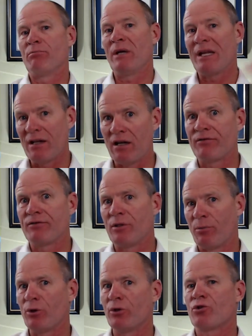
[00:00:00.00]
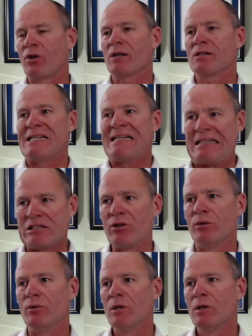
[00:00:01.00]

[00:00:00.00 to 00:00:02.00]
big enough to put trucks into.